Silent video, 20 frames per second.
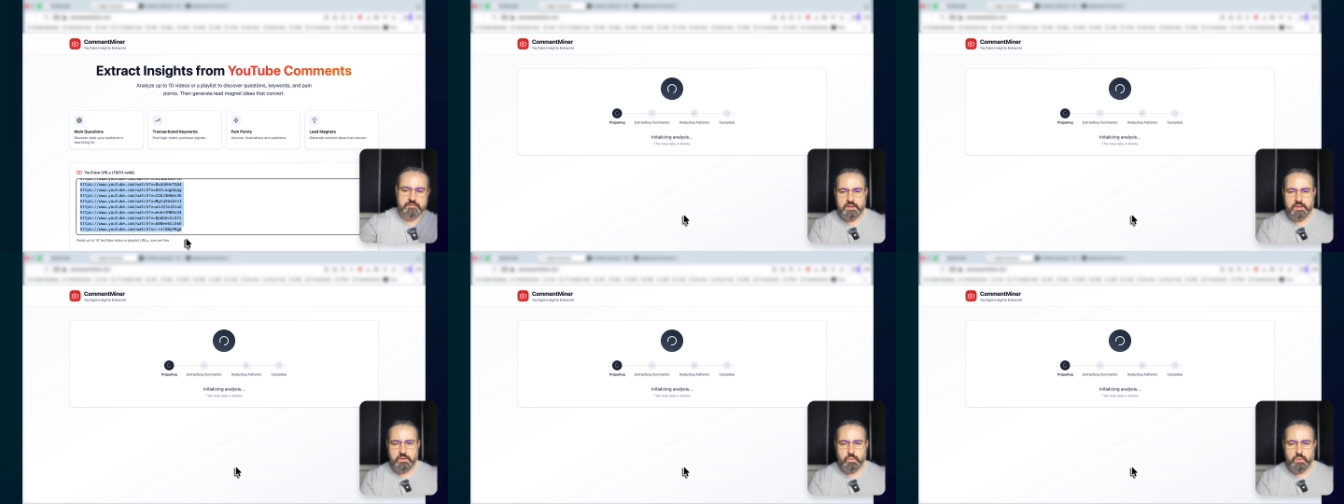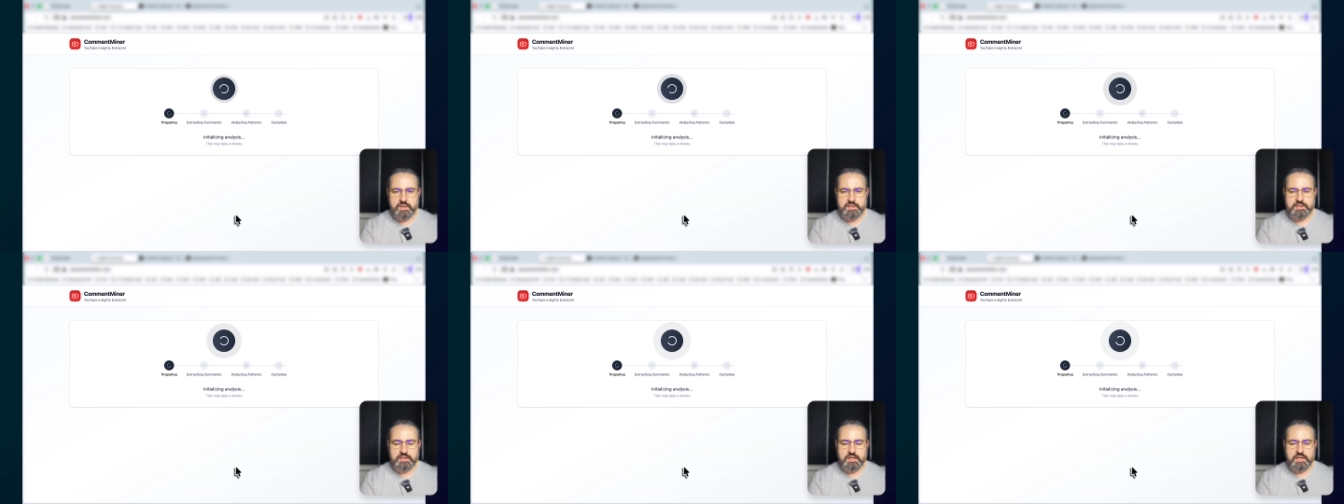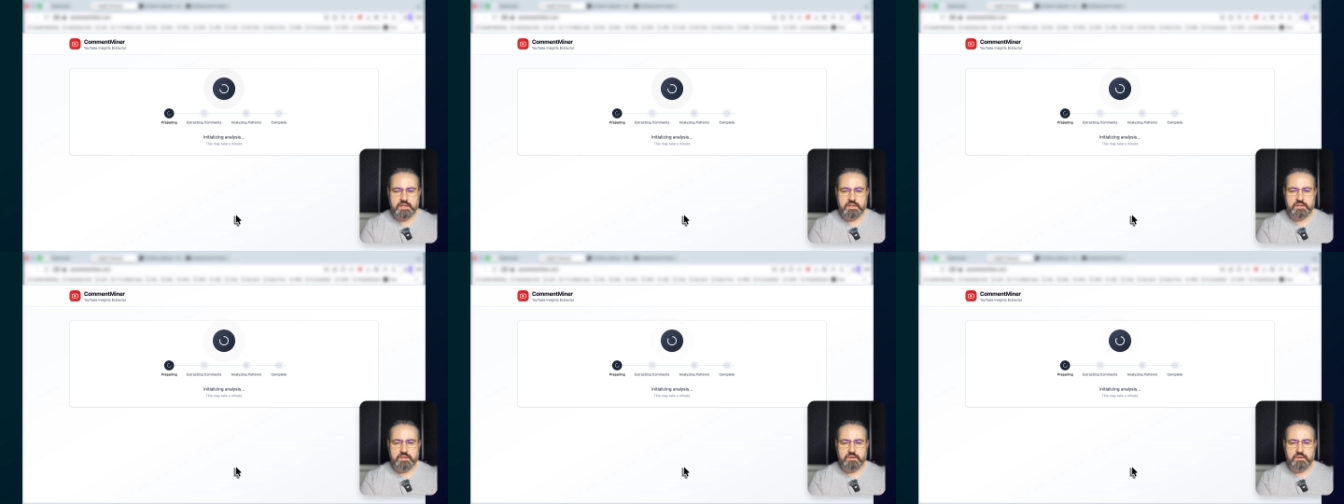And once
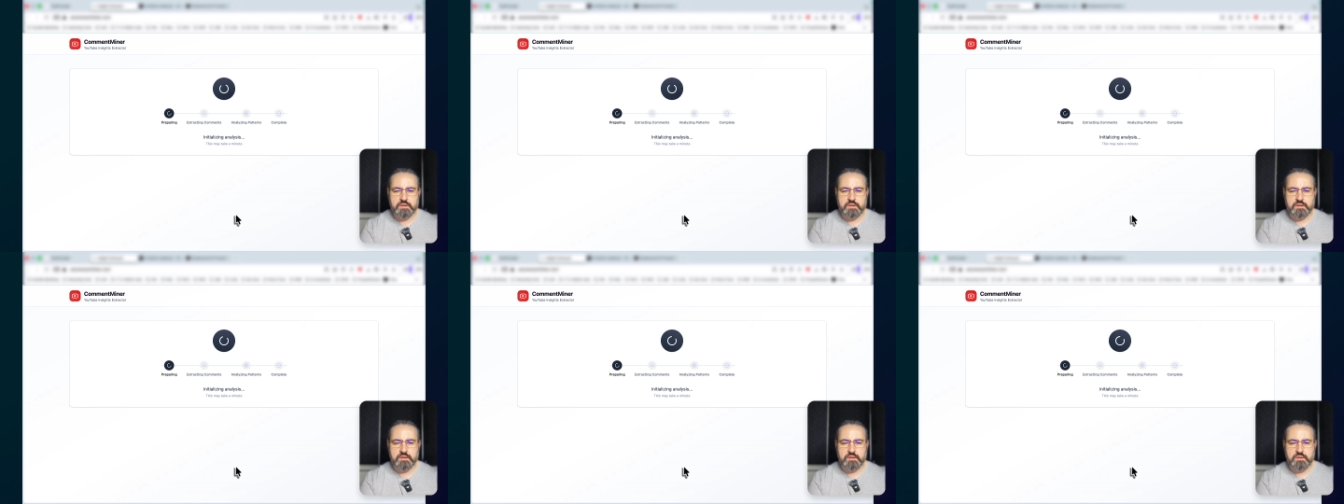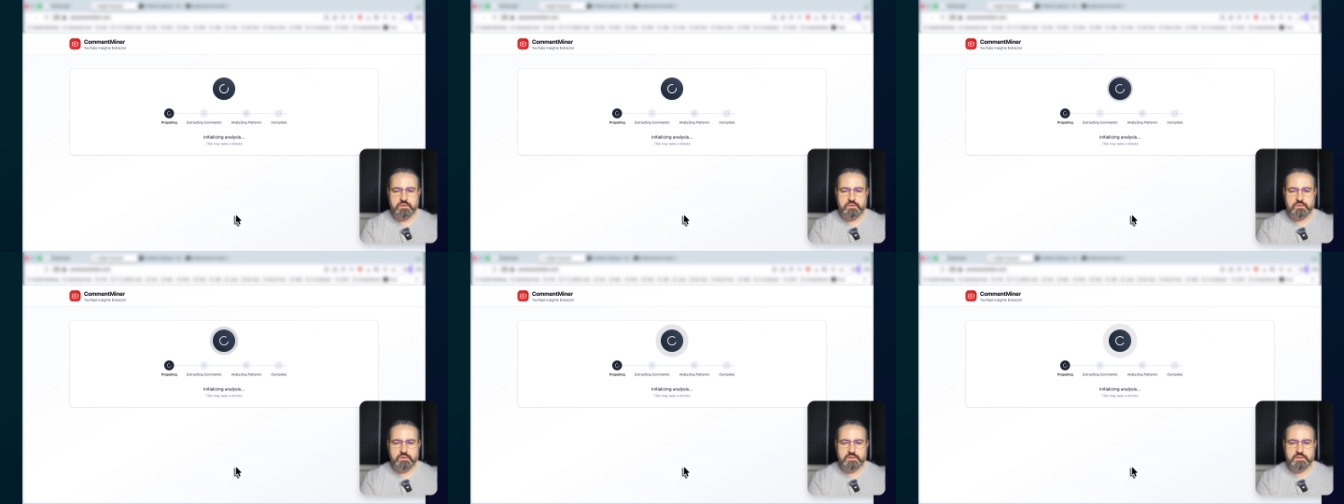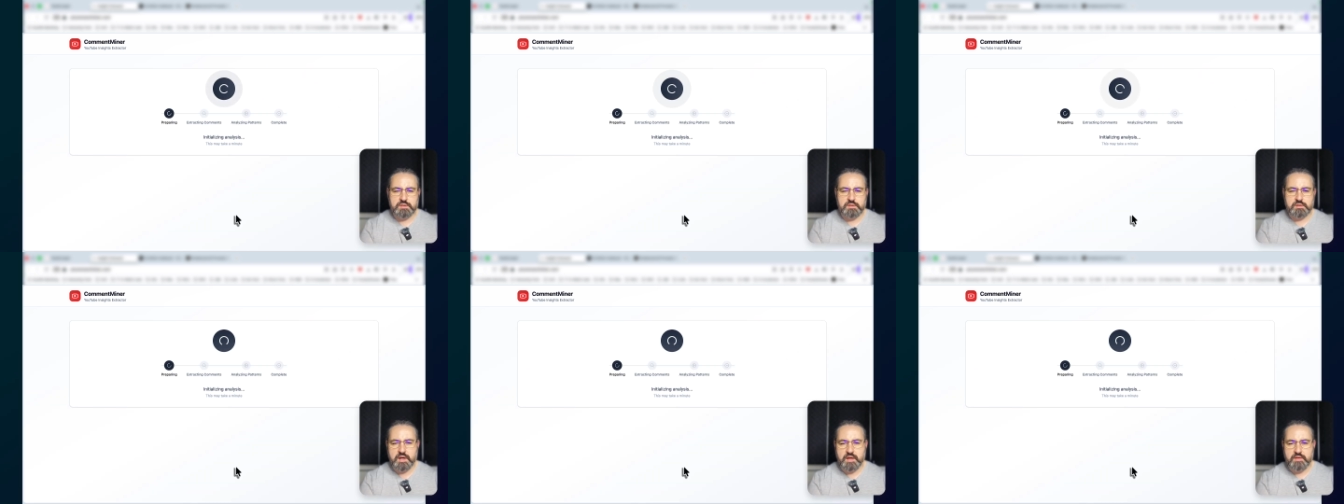again, you can
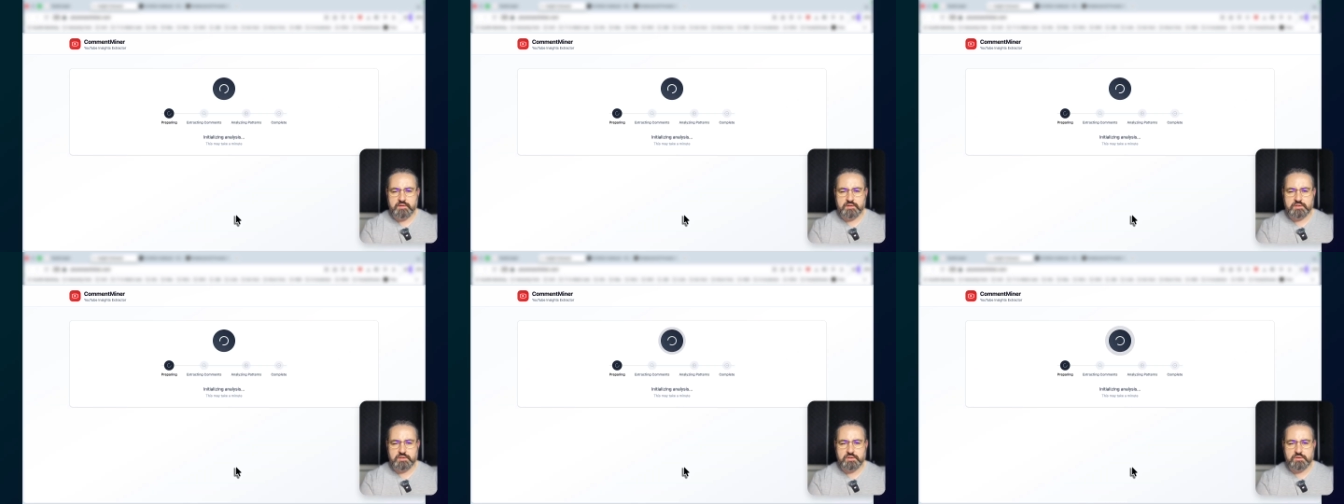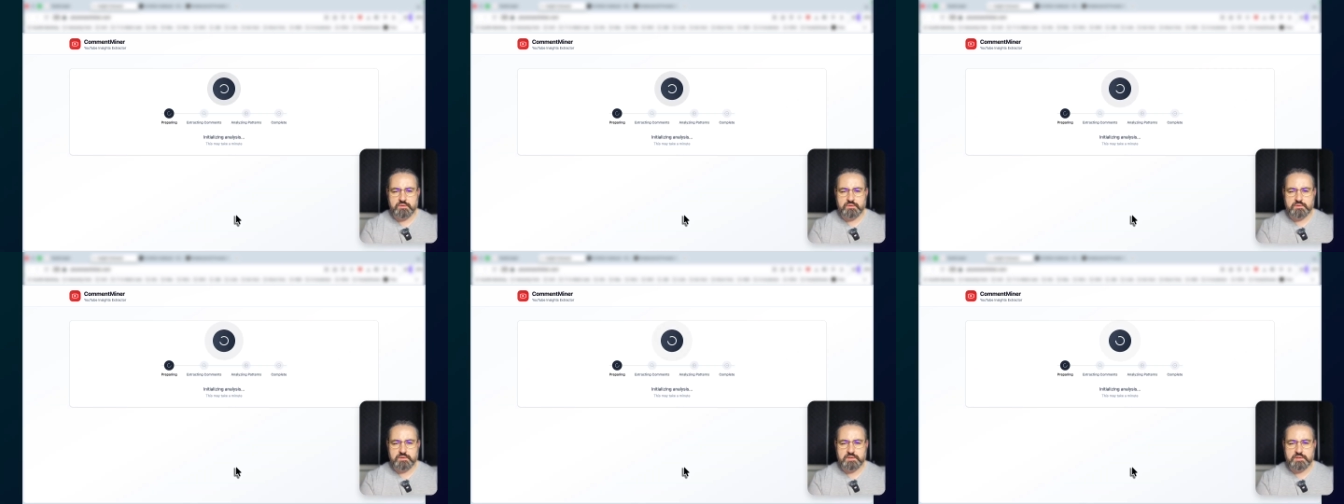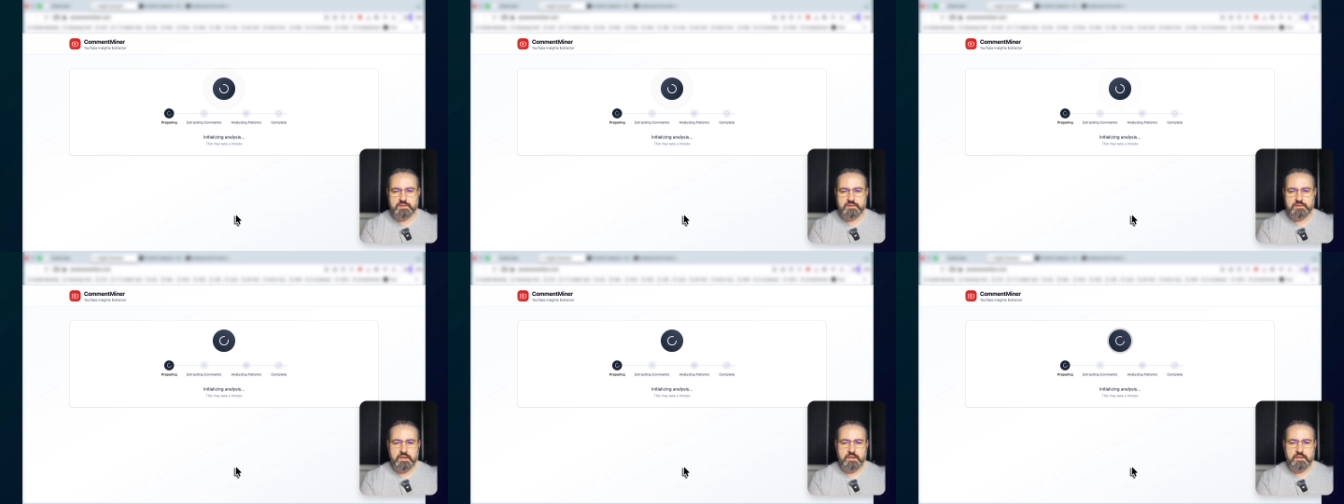use other tools.